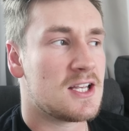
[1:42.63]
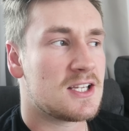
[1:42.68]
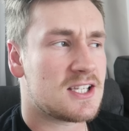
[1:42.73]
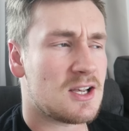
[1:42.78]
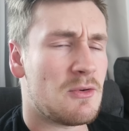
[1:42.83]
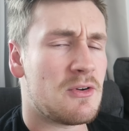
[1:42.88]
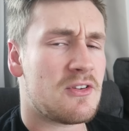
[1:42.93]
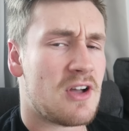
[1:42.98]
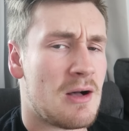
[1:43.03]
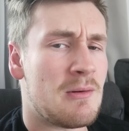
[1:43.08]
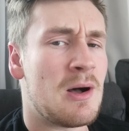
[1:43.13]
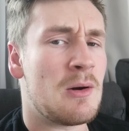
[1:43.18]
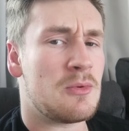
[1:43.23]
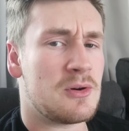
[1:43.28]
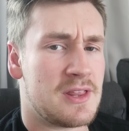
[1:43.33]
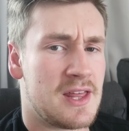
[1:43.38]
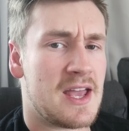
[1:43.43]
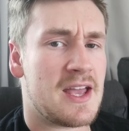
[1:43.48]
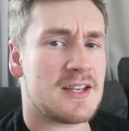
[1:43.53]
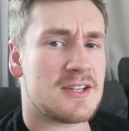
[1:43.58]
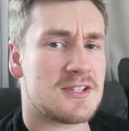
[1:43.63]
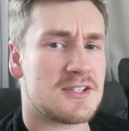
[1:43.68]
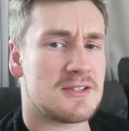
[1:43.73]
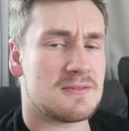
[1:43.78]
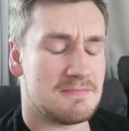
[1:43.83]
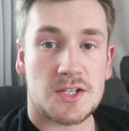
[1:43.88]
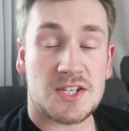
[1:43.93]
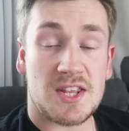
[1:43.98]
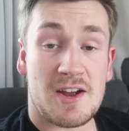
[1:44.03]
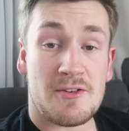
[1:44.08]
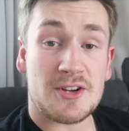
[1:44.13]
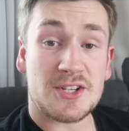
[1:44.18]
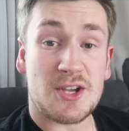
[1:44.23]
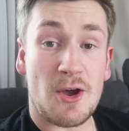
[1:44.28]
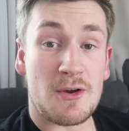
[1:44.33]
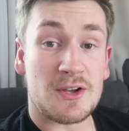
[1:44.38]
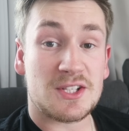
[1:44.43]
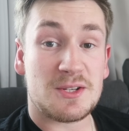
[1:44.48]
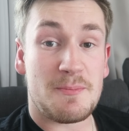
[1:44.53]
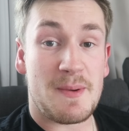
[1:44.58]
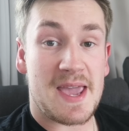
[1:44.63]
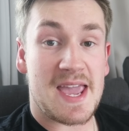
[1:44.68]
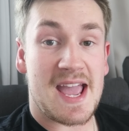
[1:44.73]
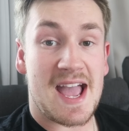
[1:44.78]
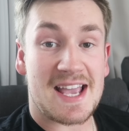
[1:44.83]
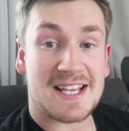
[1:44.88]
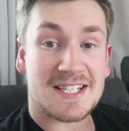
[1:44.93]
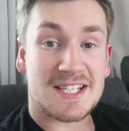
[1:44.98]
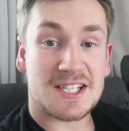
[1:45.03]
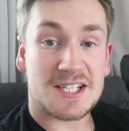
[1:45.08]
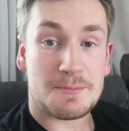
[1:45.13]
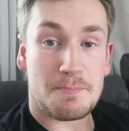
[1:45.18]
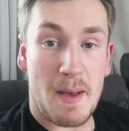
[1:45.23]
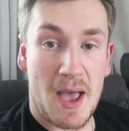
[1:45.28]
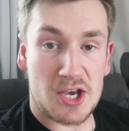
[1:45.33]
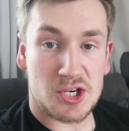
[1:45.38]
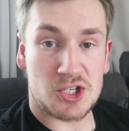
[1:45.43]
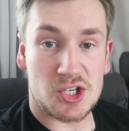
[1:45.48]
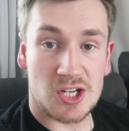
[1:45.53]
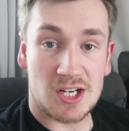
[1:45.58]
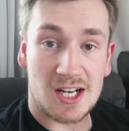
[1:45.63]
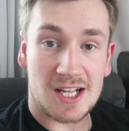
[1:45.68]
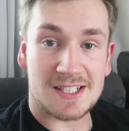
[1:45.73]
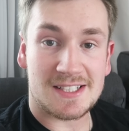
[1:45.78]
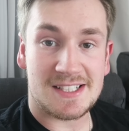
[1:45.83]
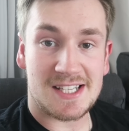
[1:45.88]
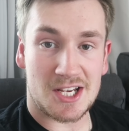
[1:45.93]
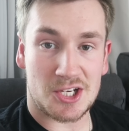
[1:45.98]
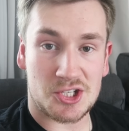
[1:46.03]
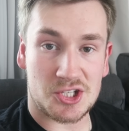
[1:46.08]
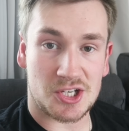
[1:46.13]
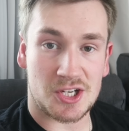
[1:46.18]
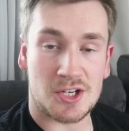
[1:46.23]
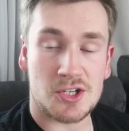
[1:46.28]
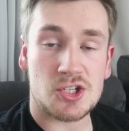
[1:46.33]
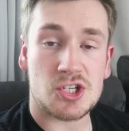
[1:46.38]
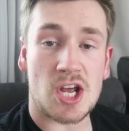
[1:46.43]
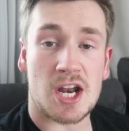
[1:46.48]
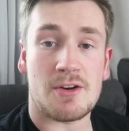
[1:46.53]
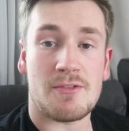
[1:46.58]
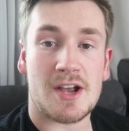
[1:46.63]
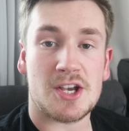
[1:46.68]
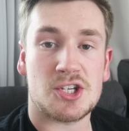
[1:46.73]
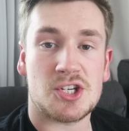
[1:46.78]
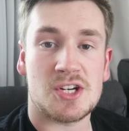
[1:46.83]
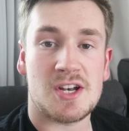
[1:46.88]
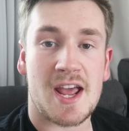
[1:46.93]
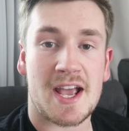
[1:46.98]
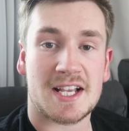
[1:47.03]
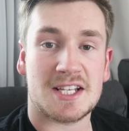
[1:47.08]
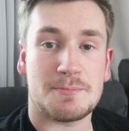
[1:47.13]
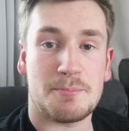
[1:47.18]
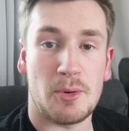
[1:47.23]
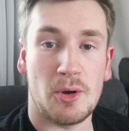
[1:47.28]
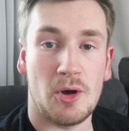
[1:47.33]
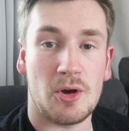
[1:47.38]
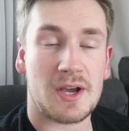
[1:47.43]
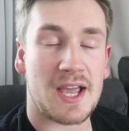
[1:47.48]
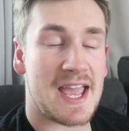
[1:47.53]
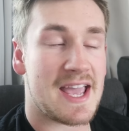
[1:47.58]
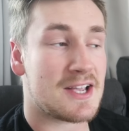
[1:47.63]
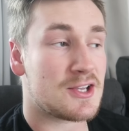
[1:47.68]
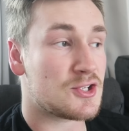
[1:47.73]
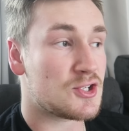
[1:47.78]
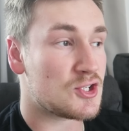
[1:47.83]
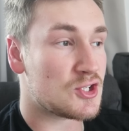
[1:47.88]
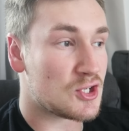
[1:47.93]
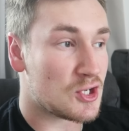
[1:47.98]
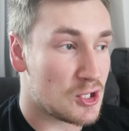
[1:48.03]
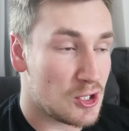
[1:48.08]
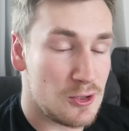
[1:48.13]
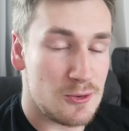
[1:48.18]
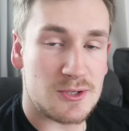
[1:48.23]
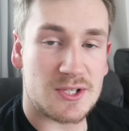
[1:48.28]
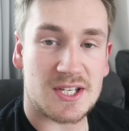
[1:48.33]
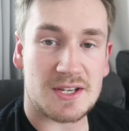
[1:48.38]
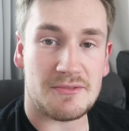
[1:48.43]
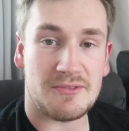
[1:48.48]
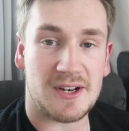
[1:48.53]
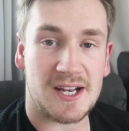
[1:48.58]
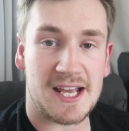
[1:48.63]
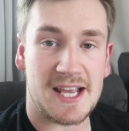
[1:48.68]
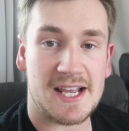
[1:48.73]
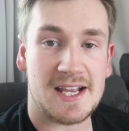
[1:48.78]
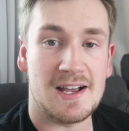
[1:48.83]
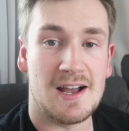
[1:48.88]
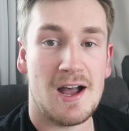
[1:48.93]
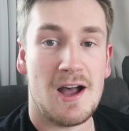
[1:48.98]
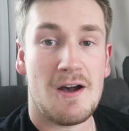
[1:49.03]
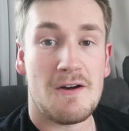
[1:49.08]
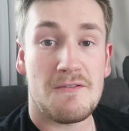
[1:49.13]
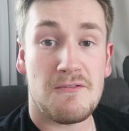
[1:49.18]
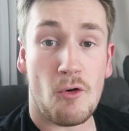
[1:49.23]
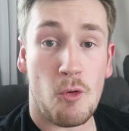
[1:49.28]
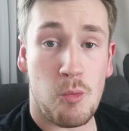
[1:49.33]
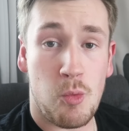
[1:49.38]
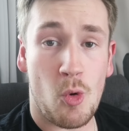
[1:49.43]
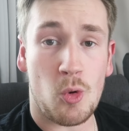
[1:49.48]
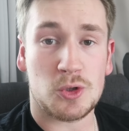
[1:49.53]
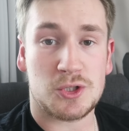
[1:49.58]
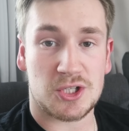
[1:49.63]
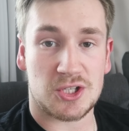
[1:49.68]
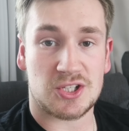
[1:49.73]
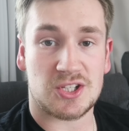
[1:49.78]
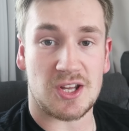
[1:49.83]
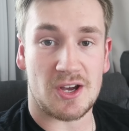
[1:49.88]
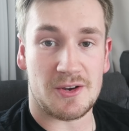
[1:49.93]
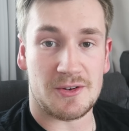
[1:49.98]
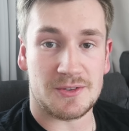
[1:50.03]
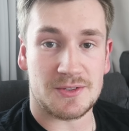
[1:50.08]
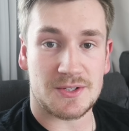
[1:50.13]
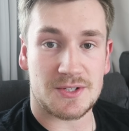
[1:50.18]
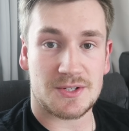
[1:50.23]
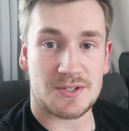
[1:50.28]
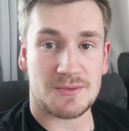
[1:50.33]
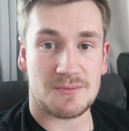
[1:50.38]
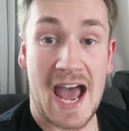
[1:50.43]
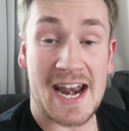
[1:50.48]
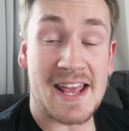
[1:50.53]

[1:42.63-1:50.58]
So we've come up with this. So there is going to be a special edition Generation Next book exclusively for Waterstones.